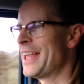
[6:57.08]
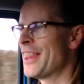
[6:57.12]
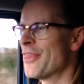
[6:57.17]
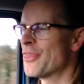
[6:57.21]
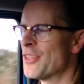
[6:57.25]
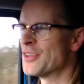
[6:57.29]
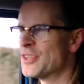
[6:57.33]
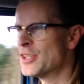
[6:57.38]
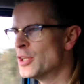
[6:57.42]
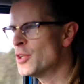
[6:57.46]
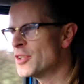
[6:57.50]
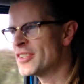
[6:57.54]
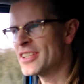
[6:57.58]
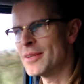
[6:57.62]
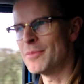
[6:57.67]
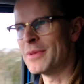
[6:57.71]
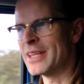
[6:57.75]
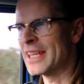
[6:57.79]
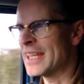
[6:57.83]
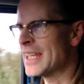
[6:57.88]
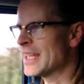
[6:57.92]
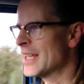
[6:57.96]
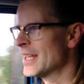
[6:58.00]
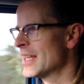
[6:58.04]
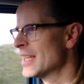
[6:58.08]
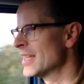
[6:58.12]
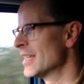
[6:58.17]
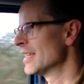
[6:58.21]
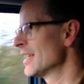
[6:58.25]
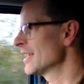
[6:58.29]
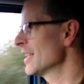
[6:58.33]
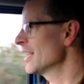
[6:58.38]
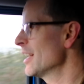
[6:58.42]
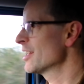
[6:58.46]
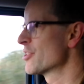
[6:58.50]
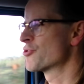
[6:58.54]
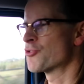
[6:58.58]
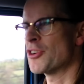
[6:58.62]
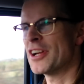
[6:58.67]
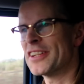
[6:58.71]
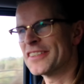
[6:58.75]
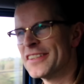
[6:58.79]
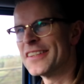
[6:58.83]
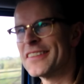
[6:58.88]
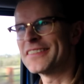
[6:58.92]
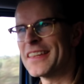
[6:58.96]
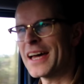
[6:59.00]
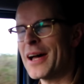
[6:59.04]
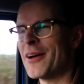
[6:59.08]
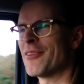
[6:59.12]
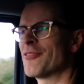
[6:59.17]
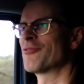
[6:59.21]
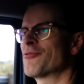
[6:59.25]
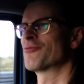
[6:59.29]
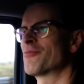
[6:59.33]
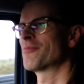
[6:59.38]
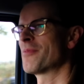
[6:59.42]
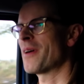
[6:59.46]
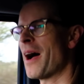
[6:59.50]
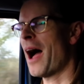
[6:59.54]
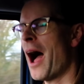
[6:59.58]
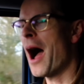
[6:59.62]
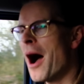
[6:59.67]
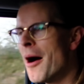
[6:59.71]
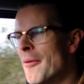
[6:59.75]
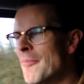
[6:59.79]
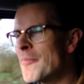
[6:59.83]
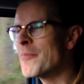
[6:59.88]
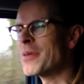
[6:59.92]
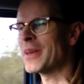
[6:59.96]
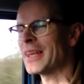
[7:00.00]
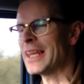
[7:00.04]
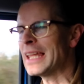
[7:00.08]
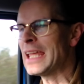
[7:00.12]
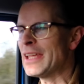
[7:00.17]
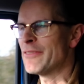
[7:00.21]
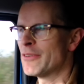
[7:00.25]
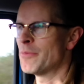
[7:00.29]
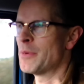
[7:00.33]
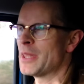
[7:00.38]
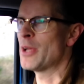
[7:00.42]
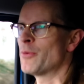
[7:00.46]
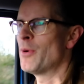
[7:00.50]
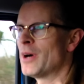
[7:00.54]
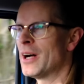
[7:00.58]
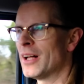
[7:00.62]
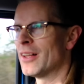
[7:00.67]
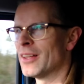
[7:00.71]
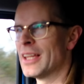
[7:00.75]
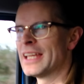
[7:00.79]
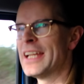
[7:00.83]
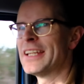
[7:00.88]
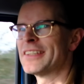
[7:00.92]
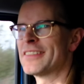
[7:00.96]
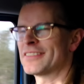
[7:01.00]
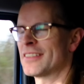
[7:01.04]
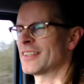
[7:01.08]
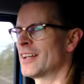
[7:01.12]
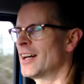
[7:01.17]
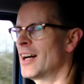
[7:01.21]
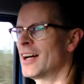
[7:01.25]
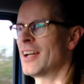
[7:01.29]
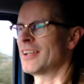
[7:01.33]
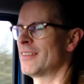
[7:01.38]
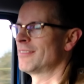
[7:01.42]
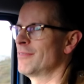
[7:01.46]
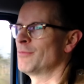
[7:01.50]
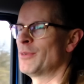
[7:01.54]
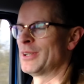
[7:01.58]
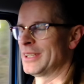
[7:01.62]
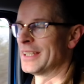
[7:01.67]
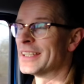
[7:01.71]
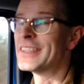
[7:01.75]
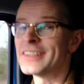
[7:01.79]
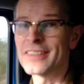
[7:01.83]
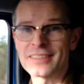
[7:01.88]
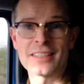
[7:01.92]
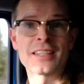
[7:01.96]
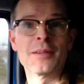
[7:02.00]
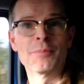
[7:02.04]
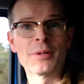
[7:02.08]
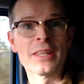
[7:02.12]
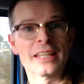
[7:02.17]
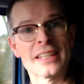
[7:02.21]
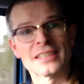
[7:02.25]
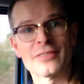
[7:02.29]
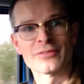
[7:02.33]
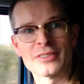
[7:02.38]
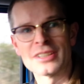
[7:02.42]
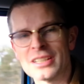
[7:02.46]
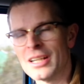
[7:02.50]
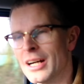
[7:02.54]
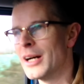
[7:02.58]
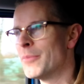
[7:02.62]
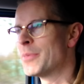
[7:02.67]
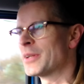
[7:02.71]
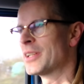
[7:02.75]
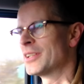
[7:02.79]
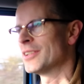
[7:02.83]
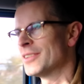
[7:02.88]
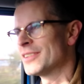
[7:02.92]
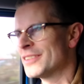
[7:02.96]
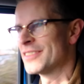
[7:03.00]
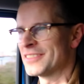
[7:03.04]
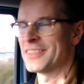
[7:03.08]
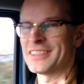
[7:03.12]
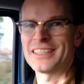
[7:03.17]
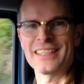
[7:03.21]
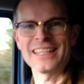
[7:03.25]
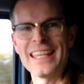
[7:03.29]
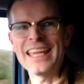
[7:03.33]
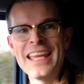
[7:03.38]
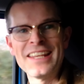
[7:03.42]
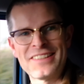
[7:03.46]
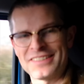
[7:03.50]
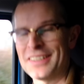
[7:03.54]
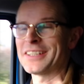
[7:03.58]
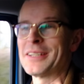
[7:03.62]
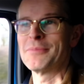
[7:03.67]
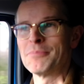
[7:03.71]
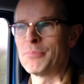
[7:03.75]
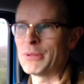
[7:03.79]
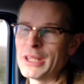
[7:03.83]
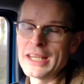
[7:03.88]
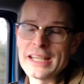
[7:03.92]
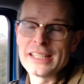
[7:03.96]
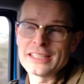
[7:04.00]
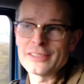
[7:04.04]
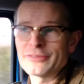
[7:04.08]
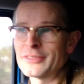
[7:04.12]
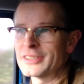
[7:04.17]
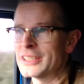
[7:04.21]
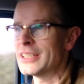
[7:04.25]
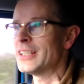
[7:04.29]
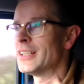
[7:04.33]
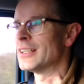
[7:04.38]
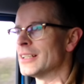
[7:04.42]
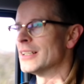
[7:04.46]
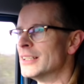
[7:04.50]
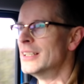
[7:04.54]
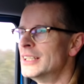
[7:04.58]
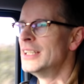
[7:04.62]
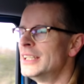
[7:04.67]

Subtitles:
The new Jimny addresses that unbelievably well. It's well, it is a completely different car because it's a completely different car.